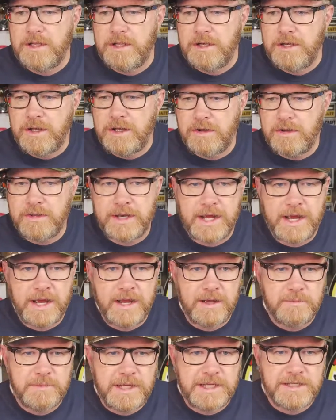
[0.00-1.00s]
know that I
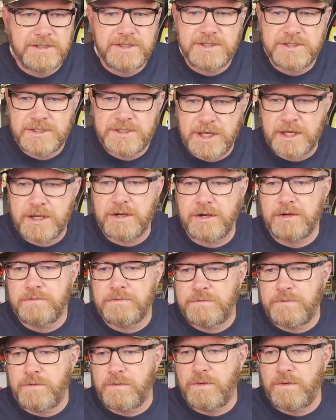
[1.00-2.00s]
am a sucker
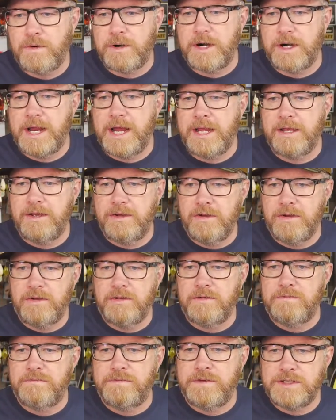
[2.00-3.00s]
for a
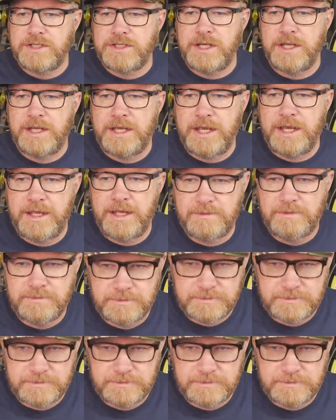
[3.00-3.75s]
good fishing kit.